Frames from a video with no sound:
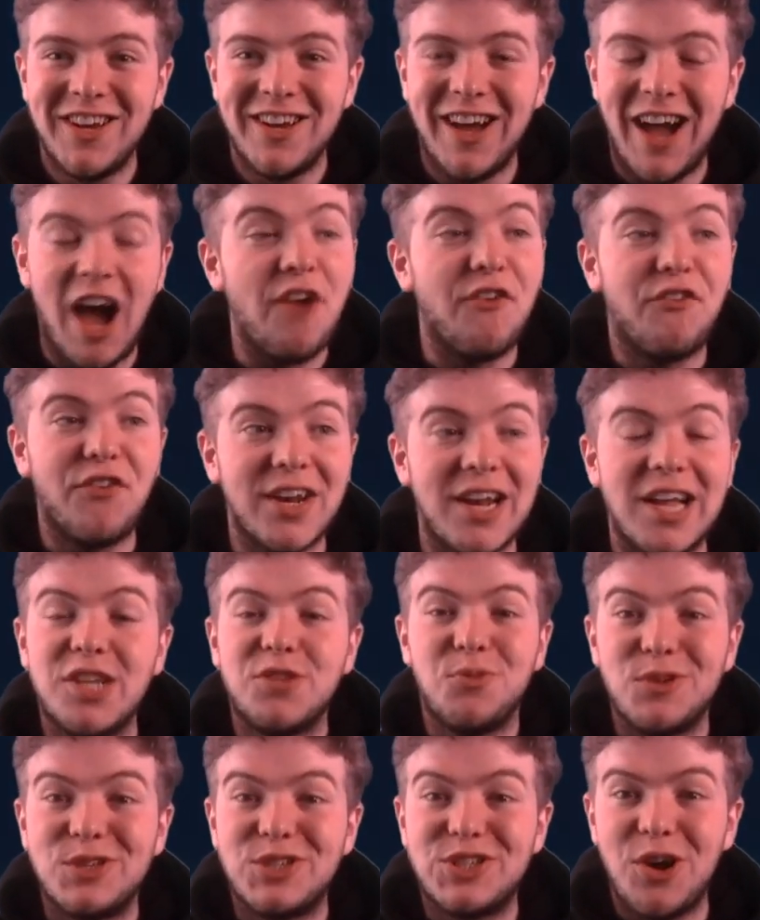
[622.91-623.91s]
I think
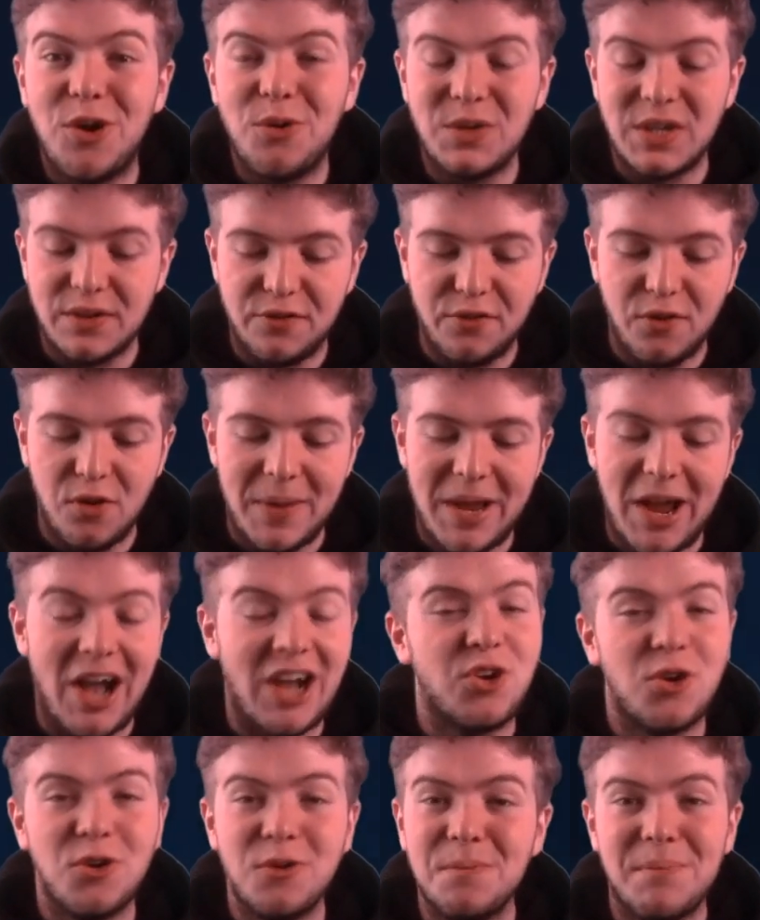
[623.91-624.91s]
that's what sold it for me. I
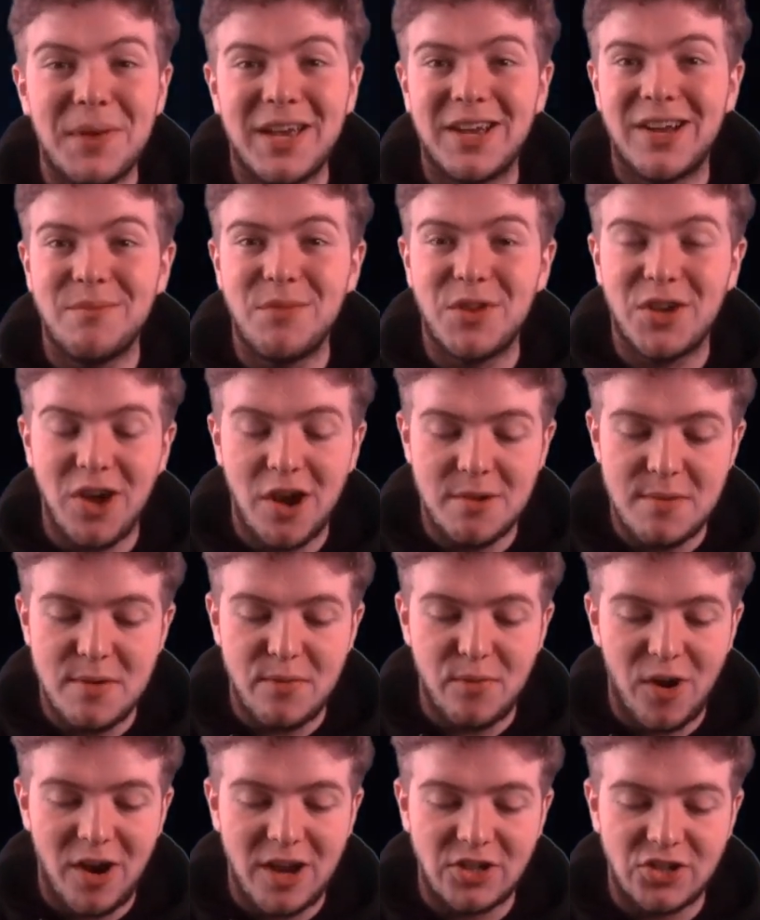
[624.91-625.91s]
couldn't pick up the Kobe
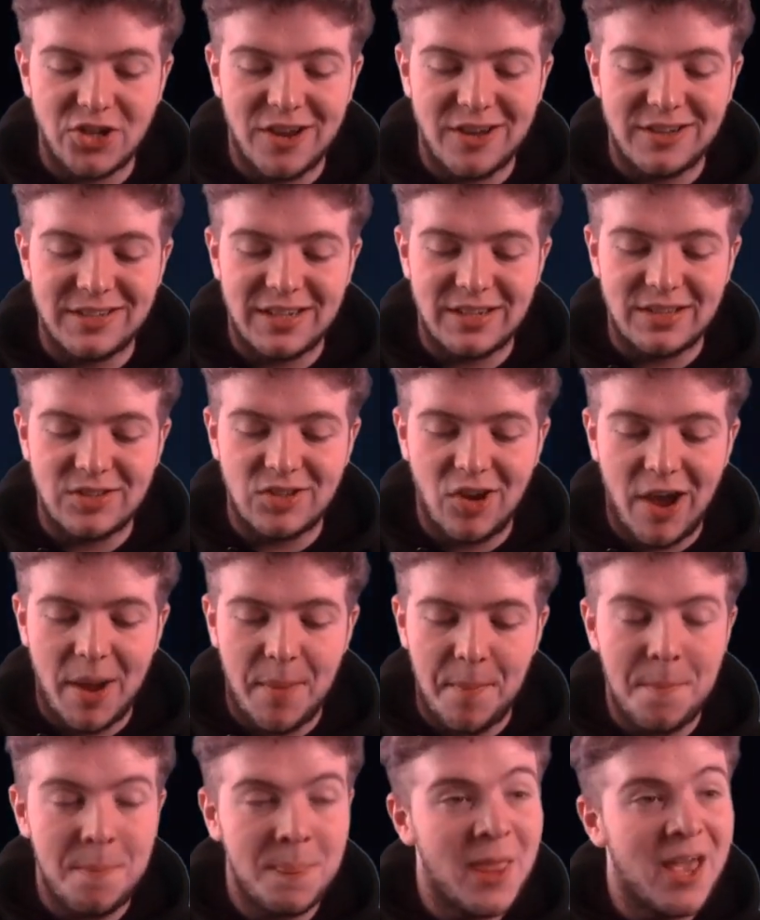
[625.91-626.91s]
Bryant jersey in
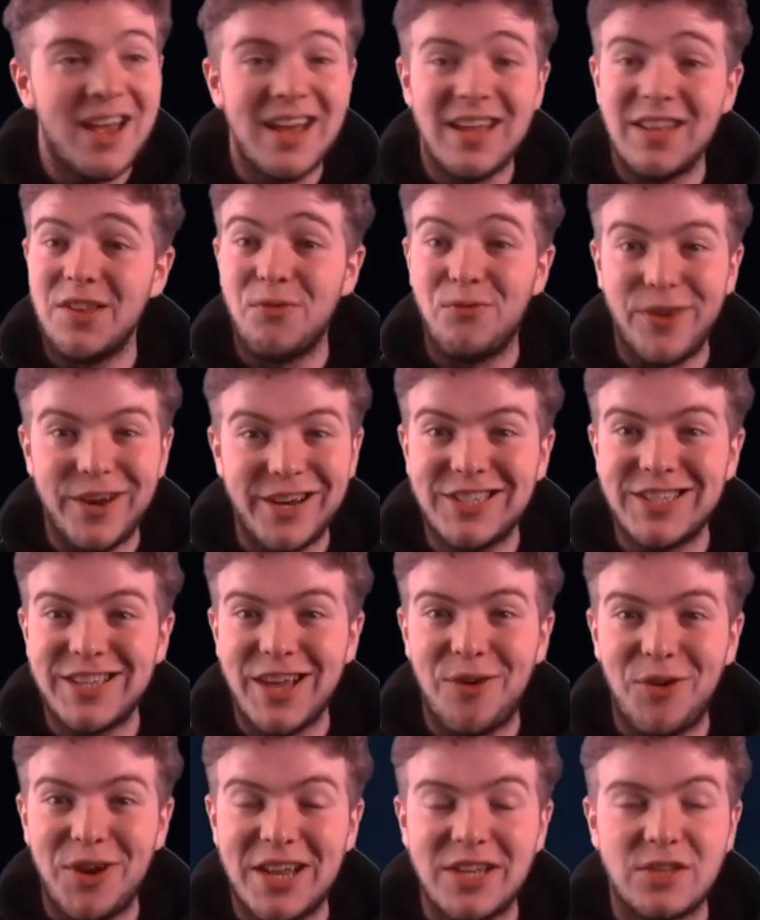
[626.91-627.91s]
time the
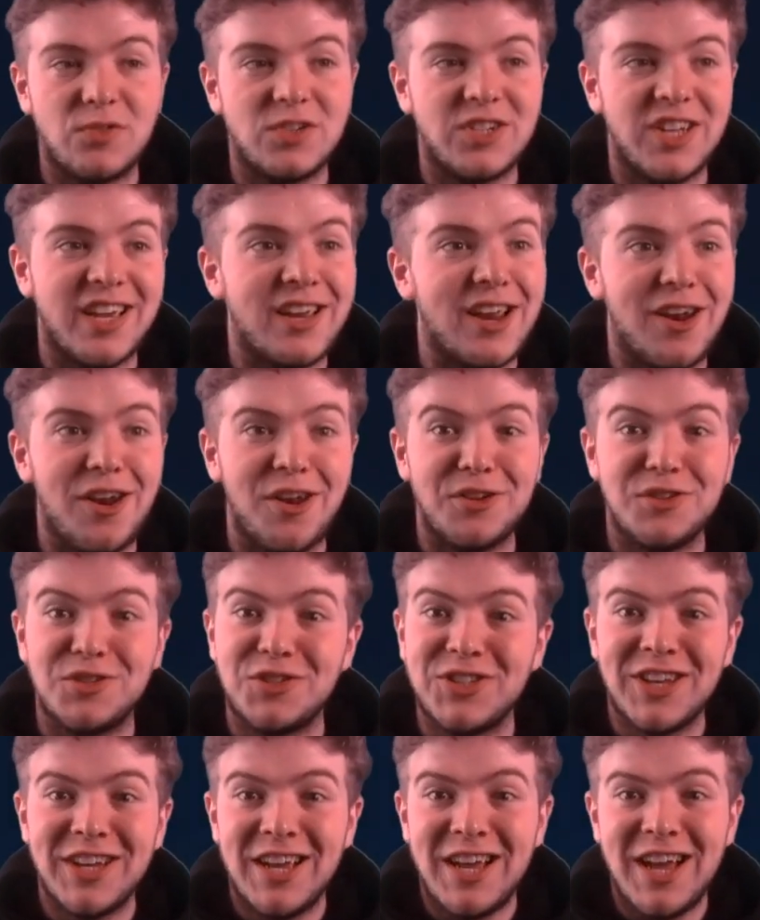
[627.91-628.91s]
resale on it's
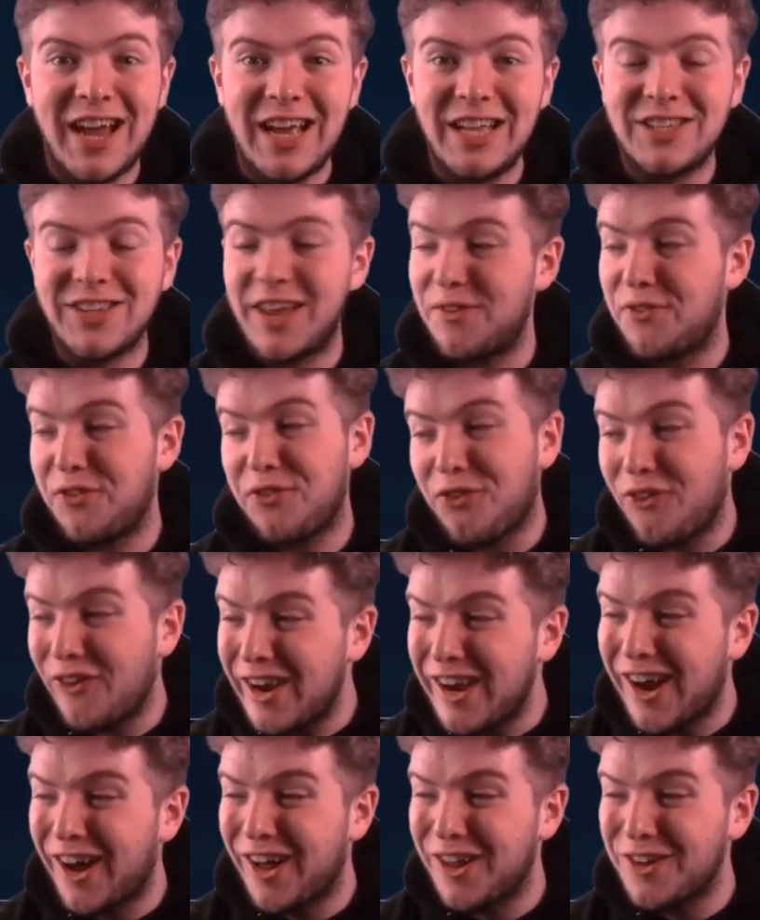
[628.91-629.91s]
ridiculous. It's like
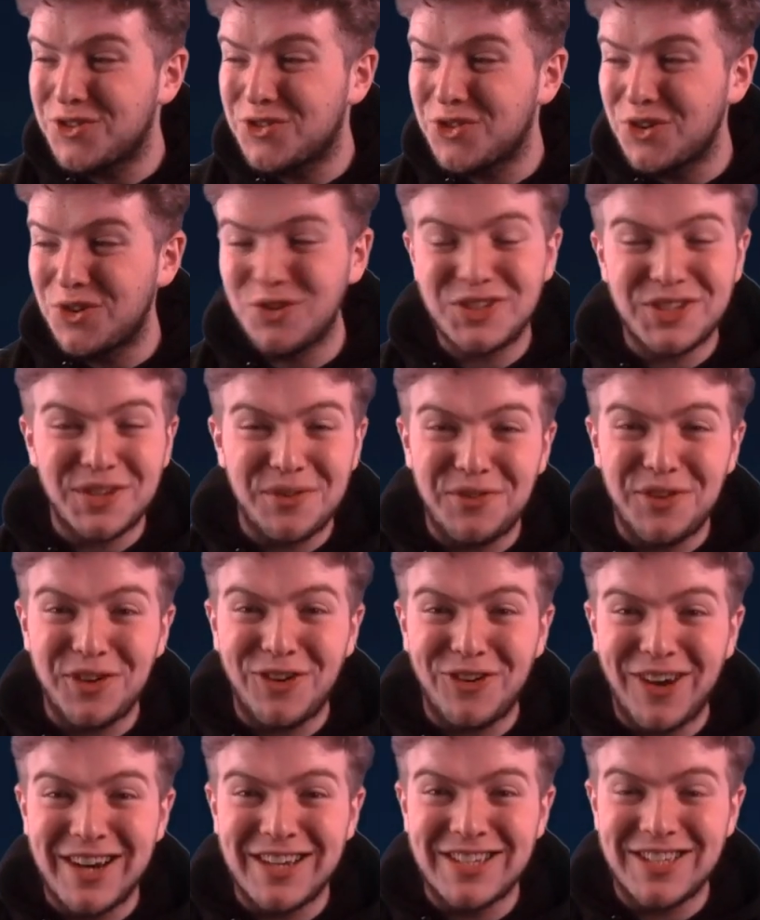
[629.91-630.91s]
300 or something
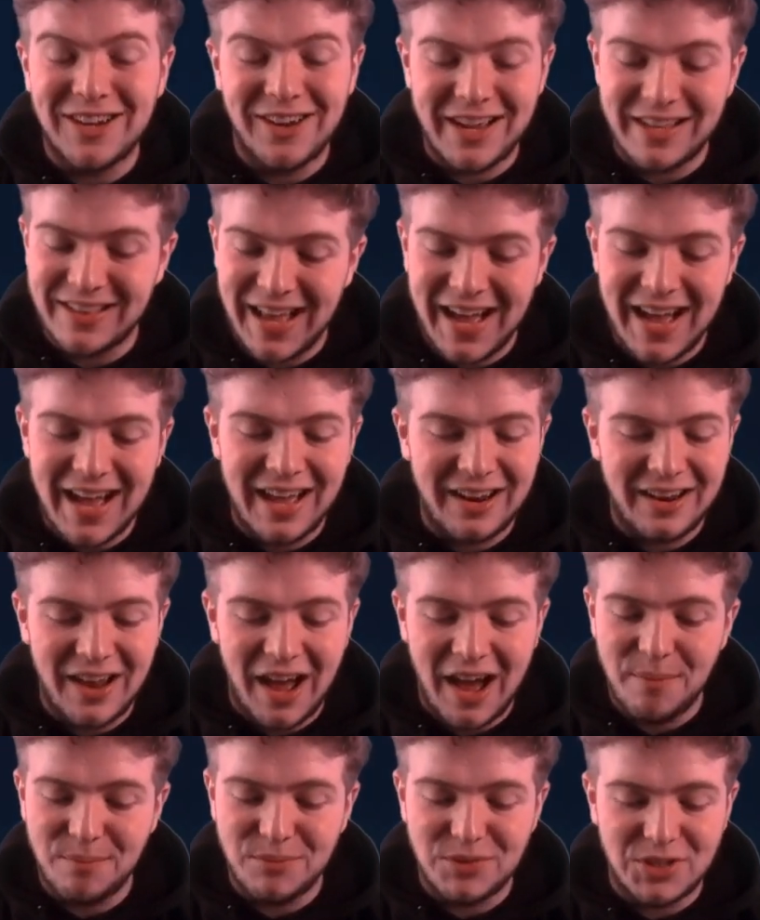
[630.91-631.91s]
crazy like that. And
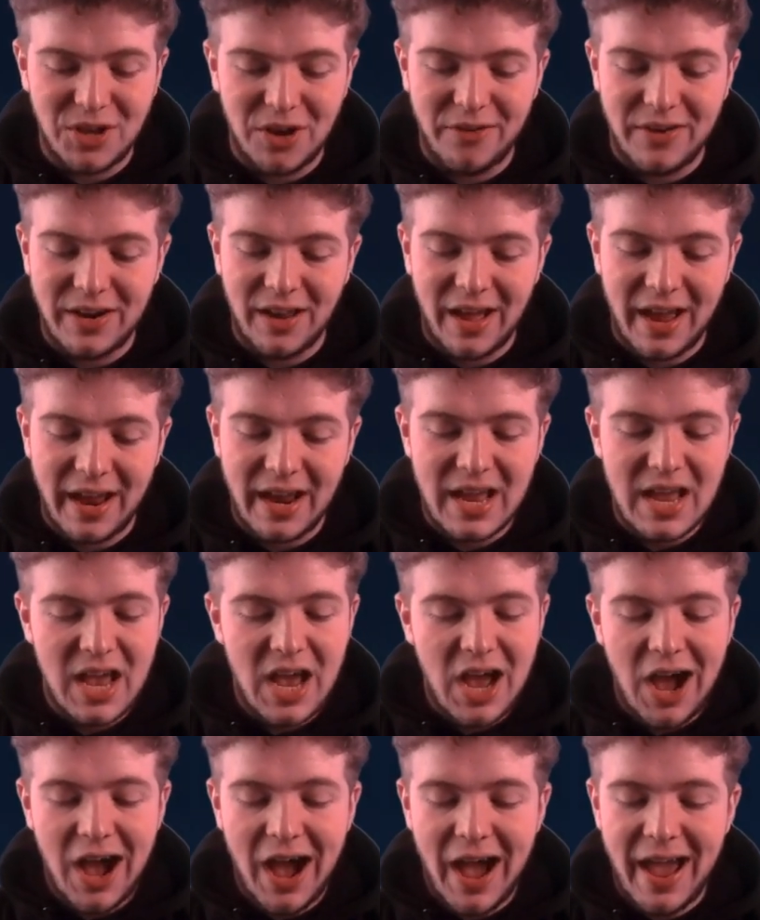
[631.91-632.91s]
I'm sorry, like,
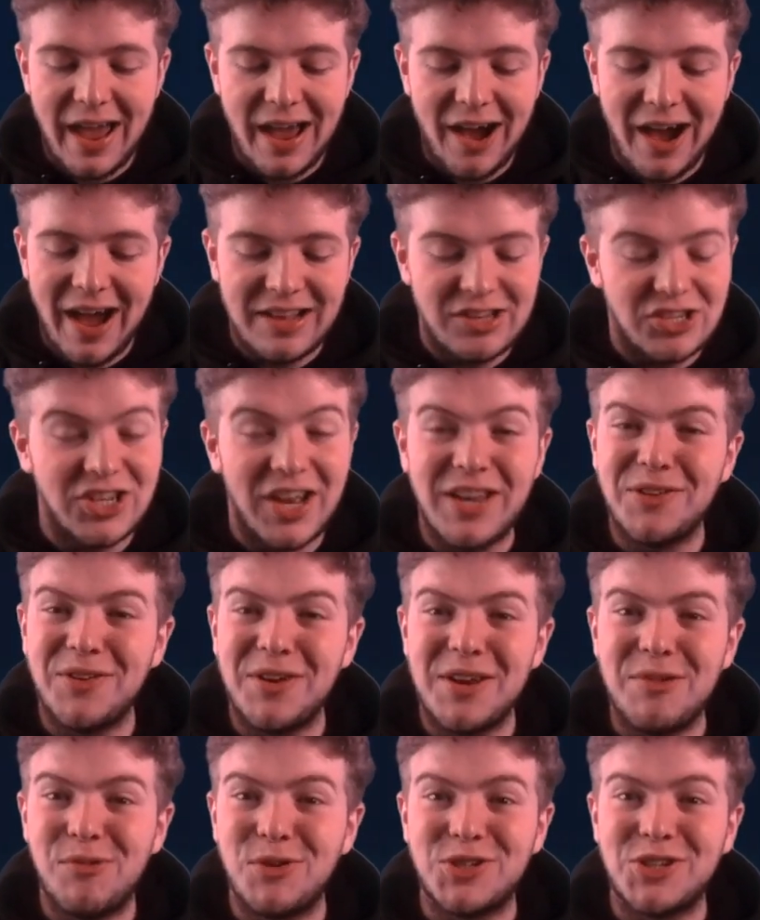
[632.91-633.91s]
I, I
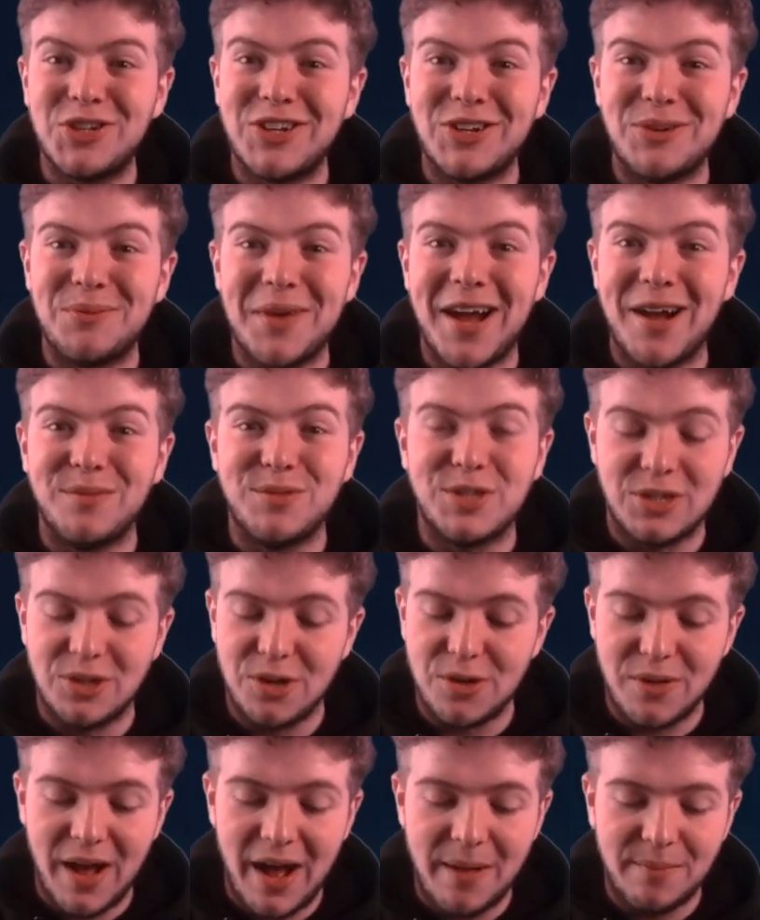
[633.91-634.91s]
genuinely wasn't going to be able to
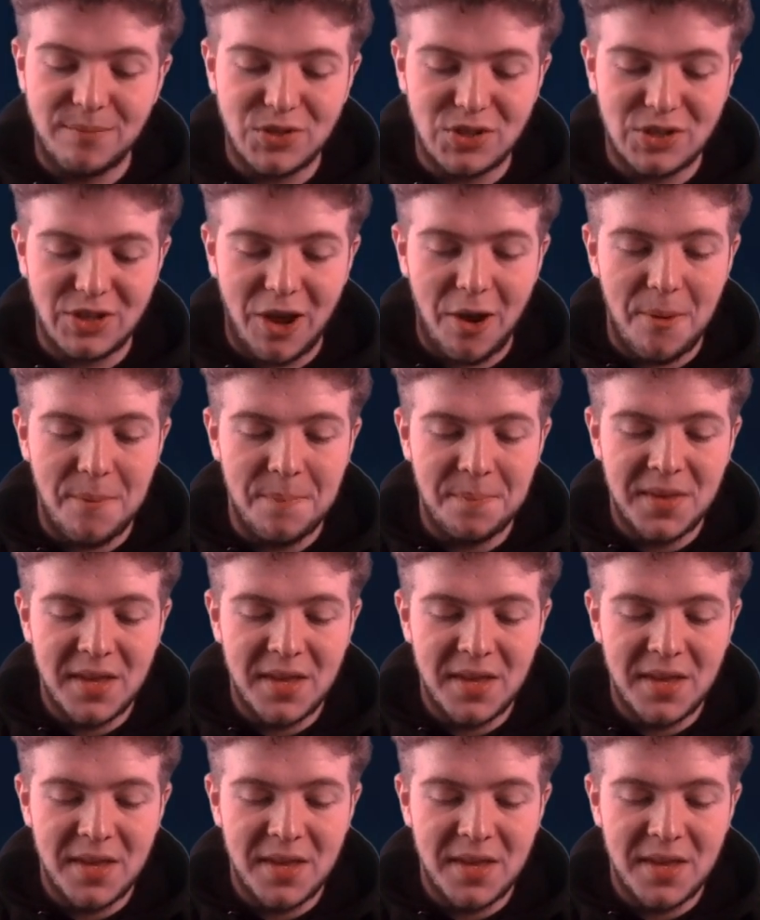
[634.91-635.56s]
do that. So